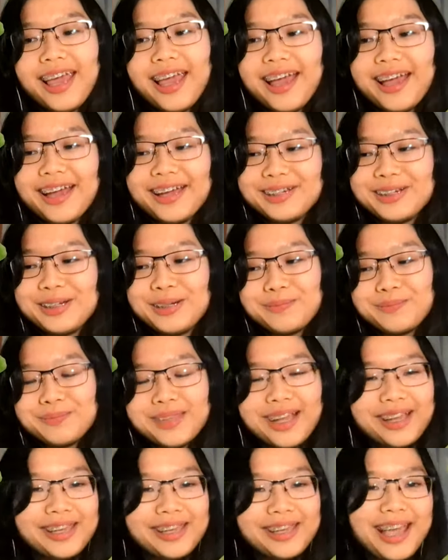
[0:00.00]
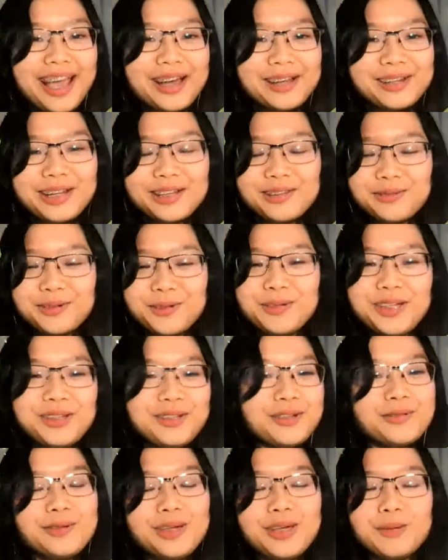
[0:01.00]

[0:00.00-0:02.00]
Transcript: And yeah, that's what we do.